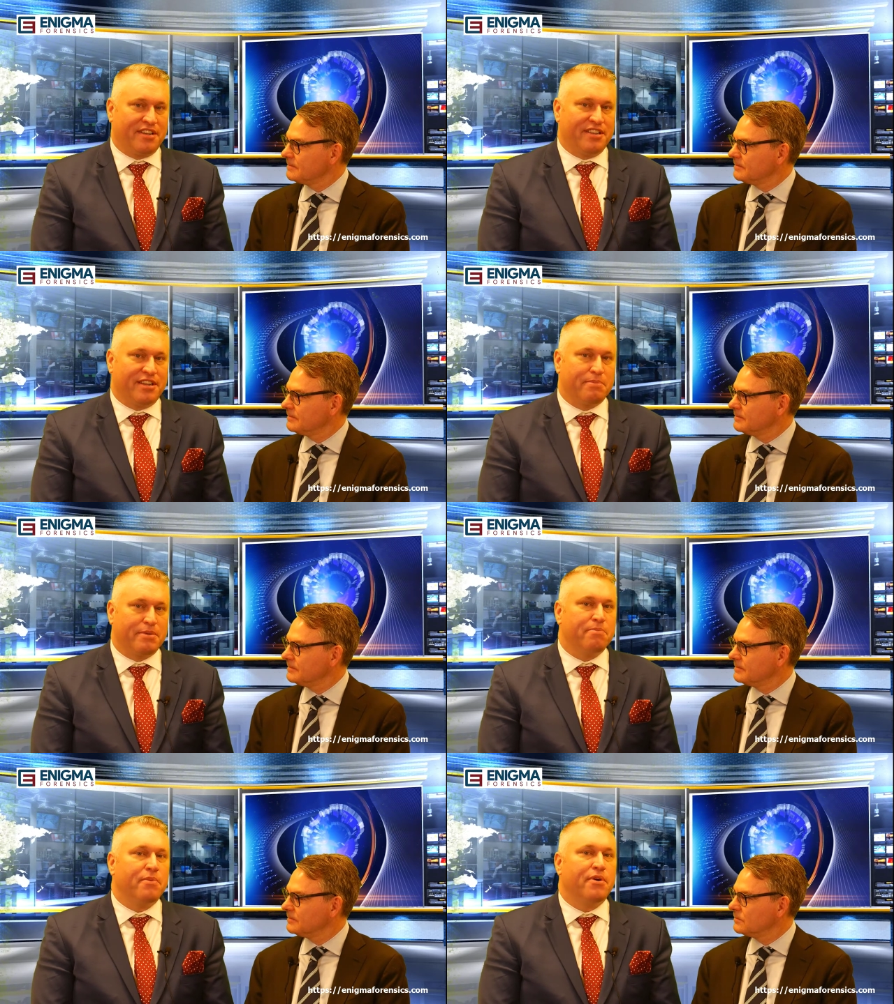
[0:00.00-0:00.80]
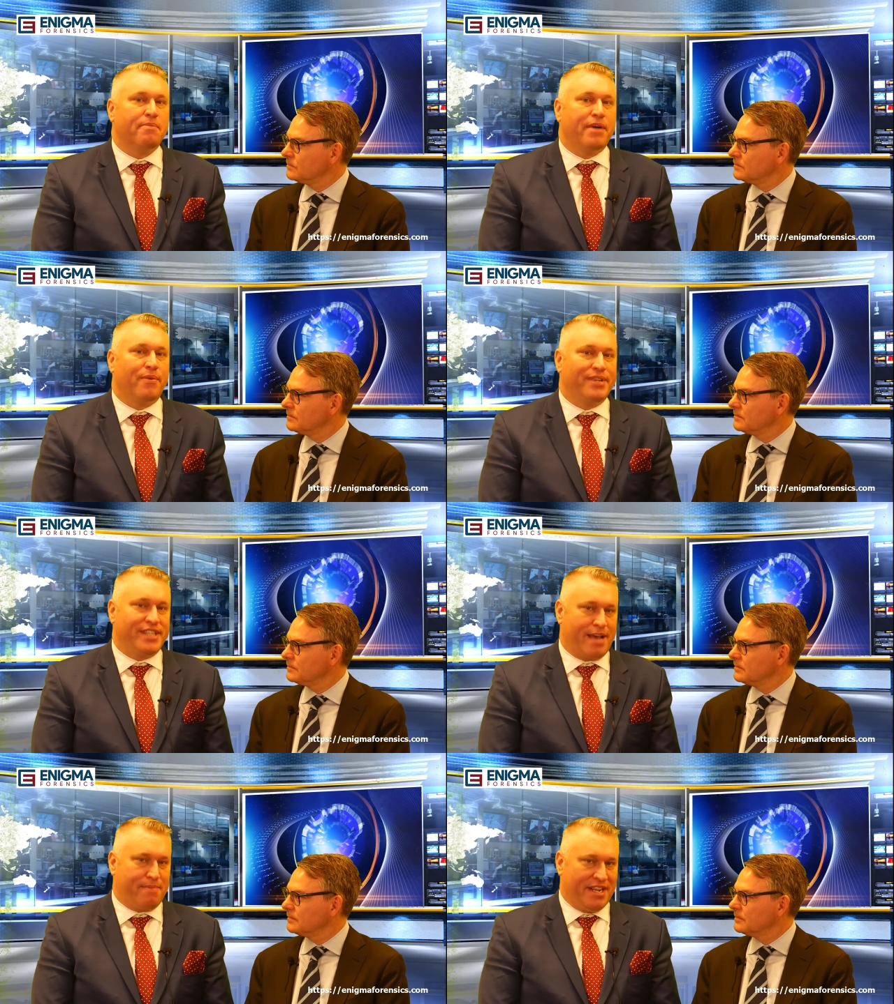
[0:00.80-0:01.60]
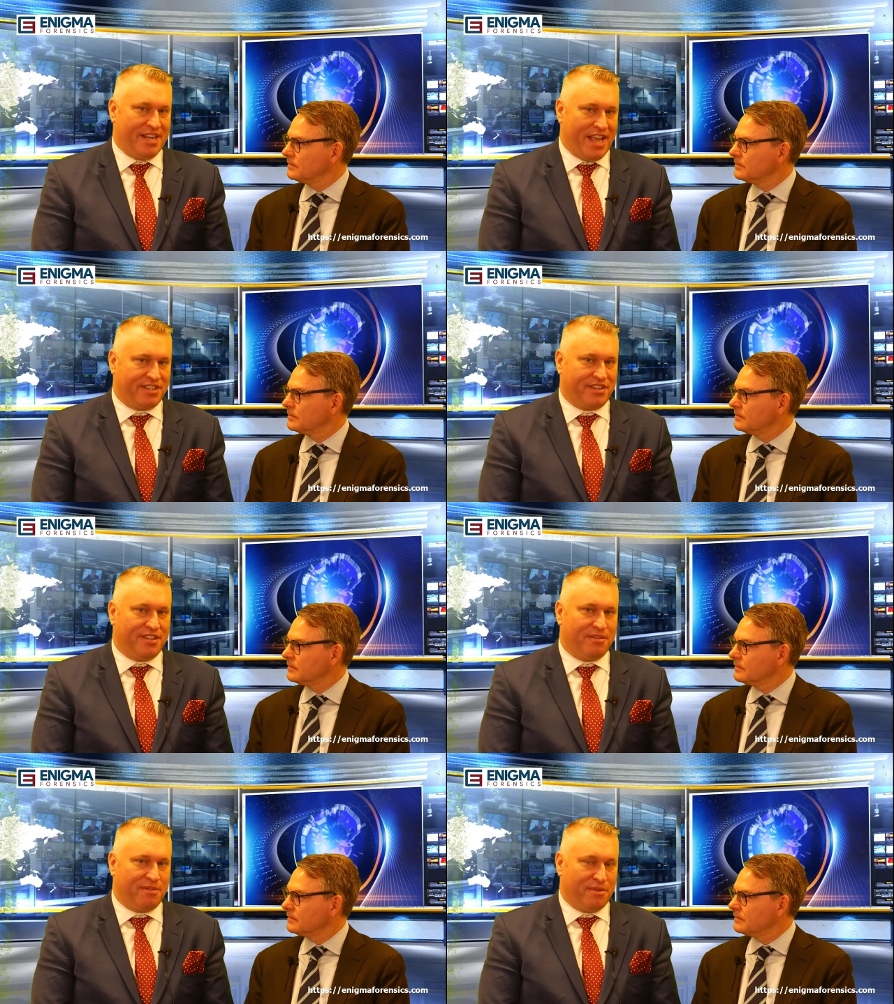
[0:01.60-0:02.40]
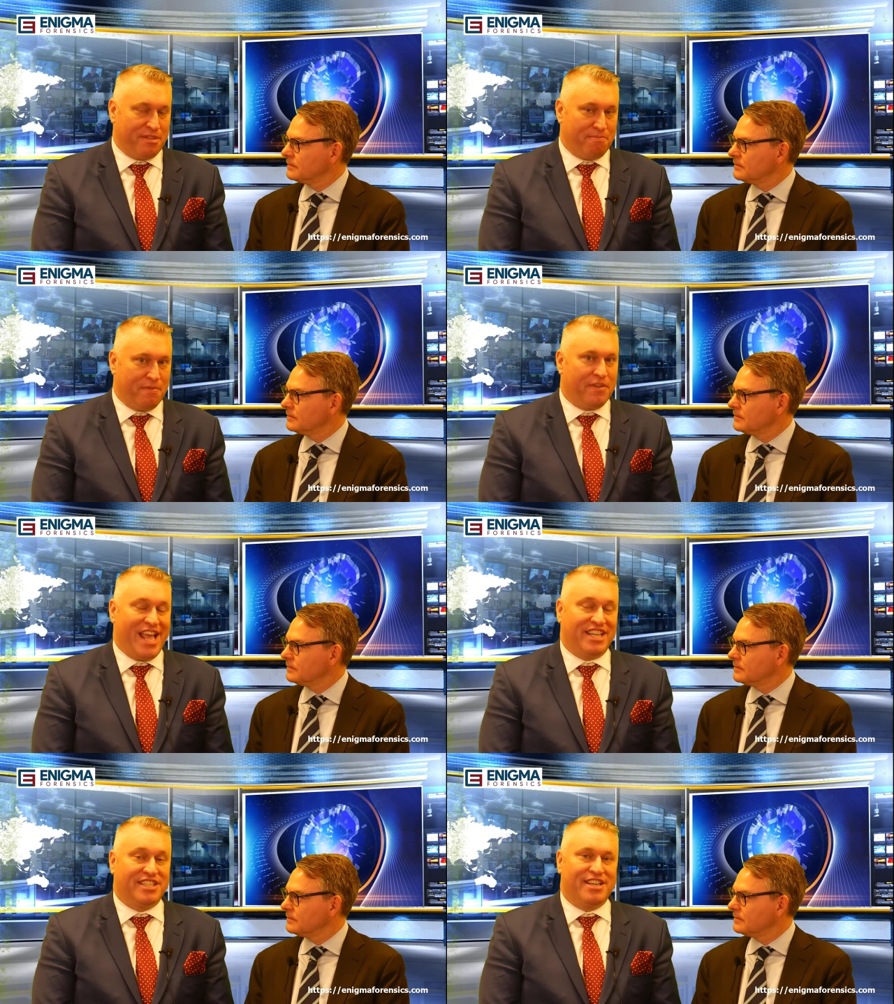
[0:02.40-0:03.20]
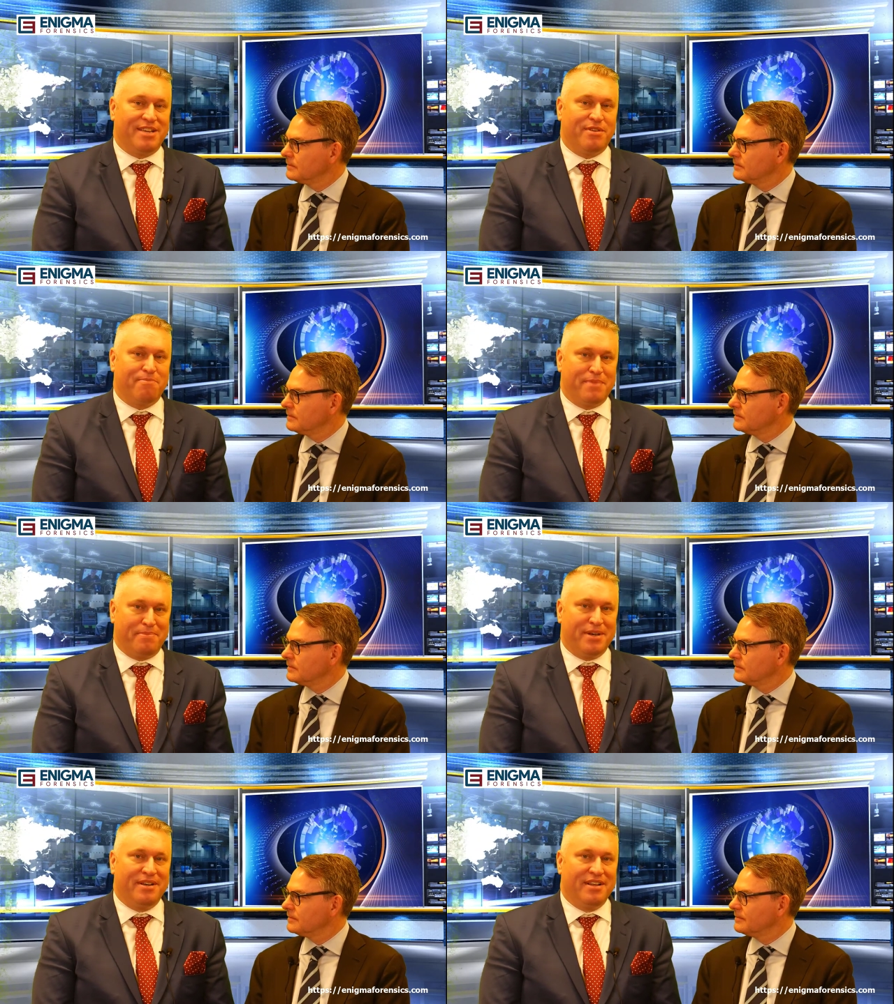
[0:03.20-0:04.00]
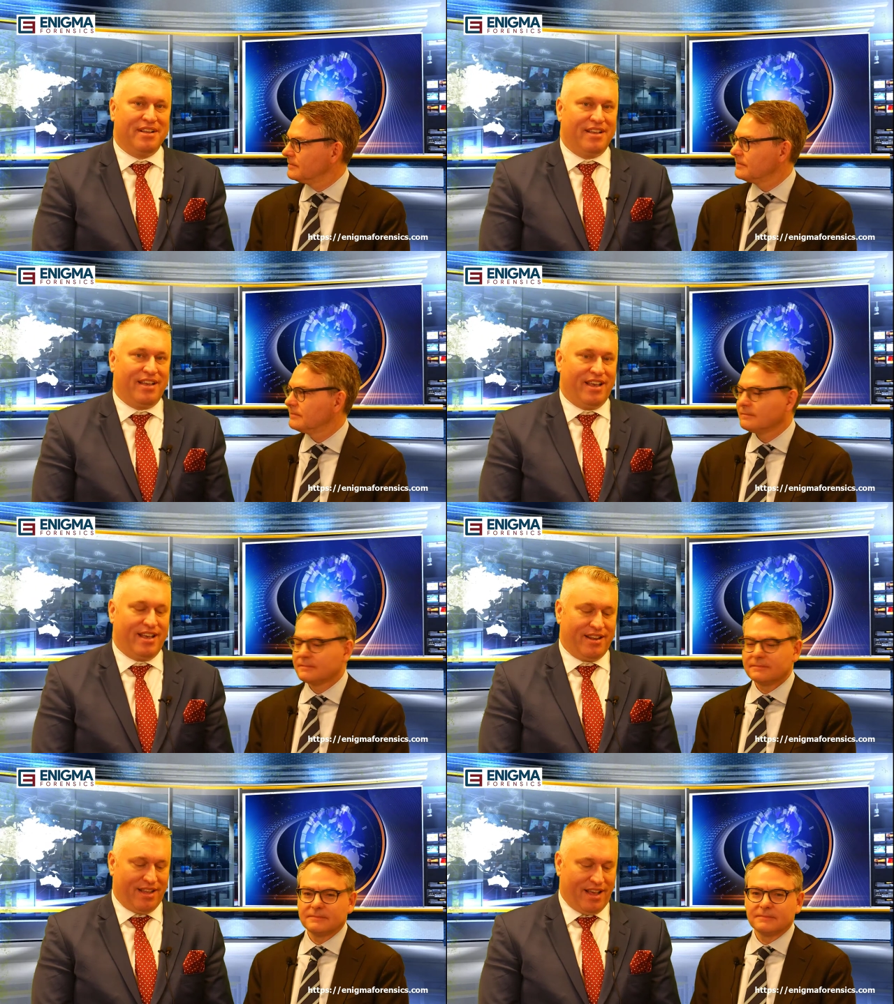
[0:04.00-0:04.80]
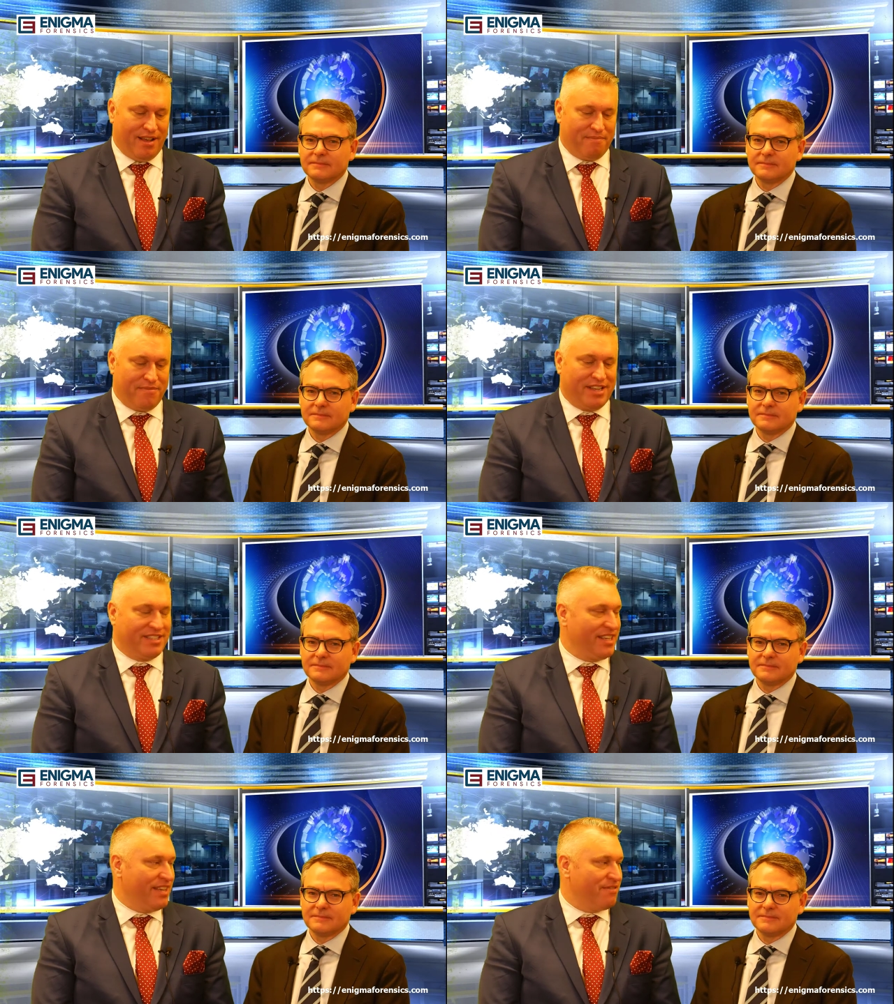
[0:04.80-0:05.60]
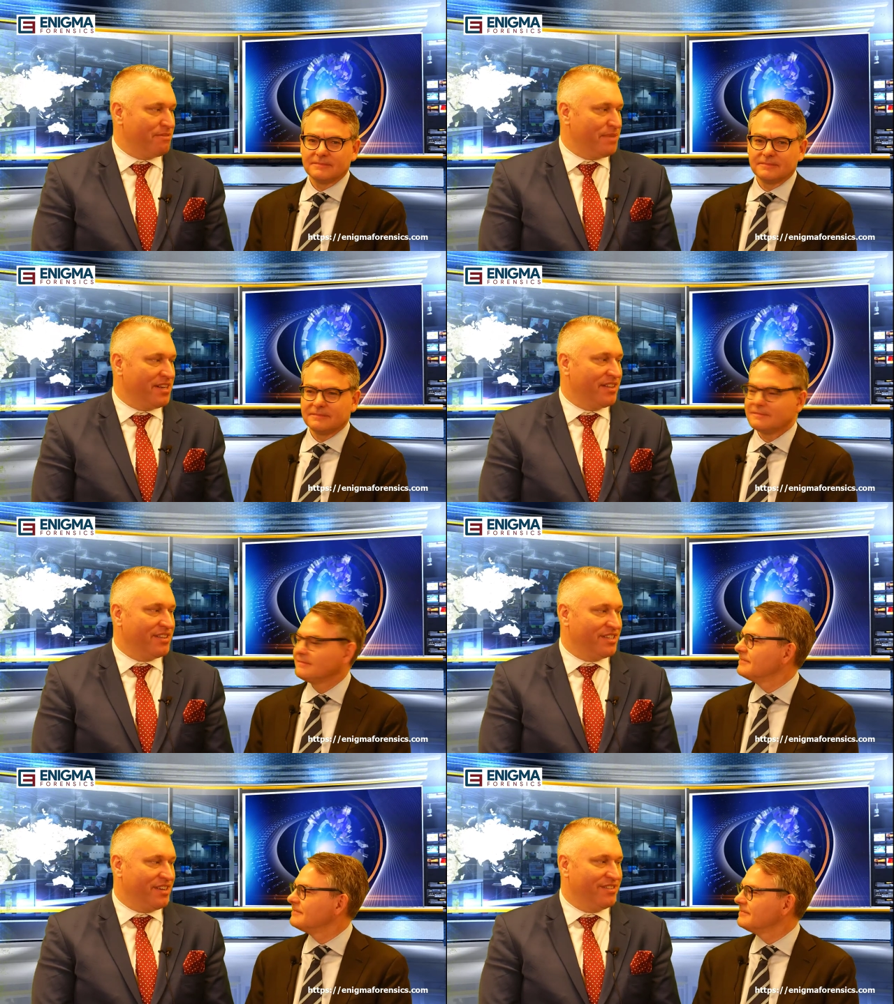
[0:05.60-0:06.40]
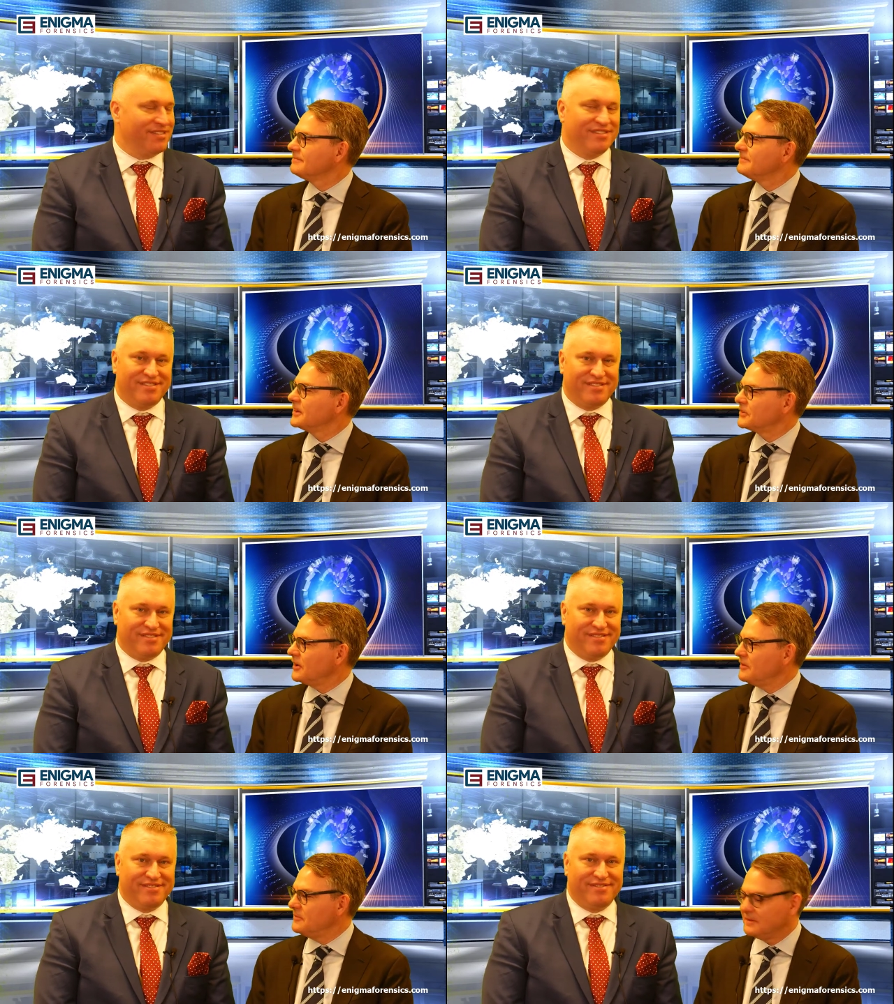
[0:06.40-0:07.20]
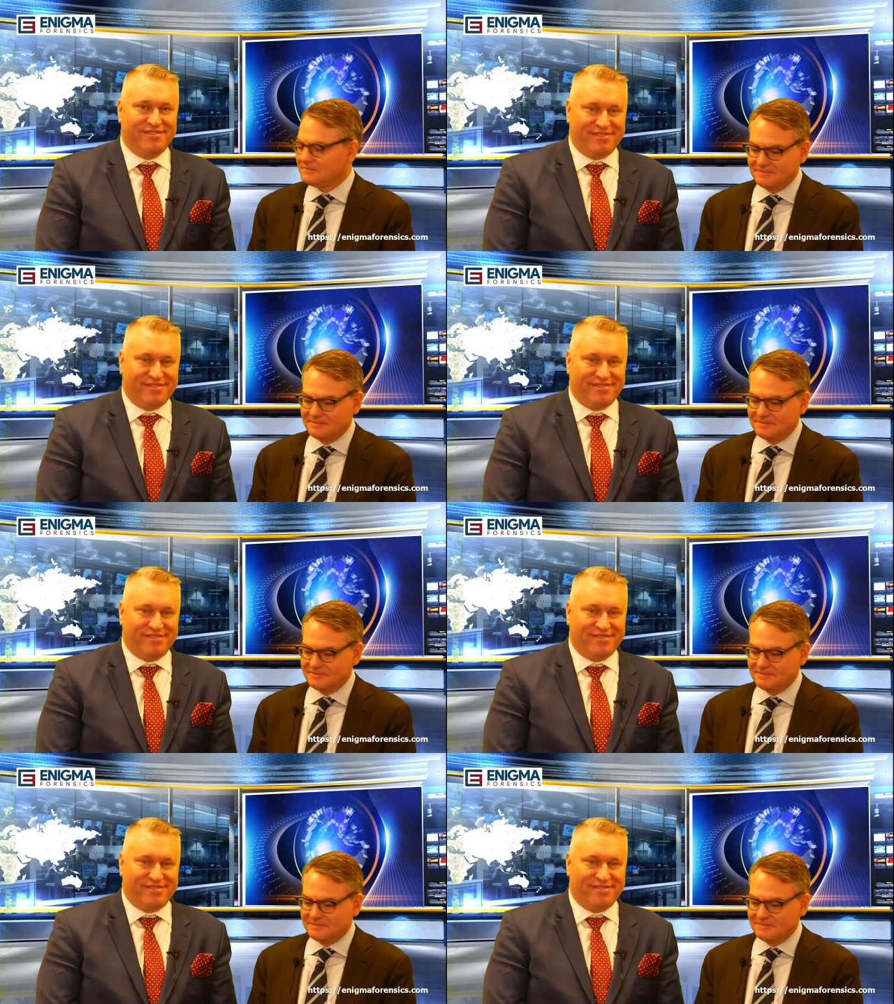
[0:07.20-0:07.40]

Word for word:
Speaker 1: a little bit more about what's happening national with, nationally with B I P A. And um, thanks again for being on the show.
Speaker 2: Thanks for having me.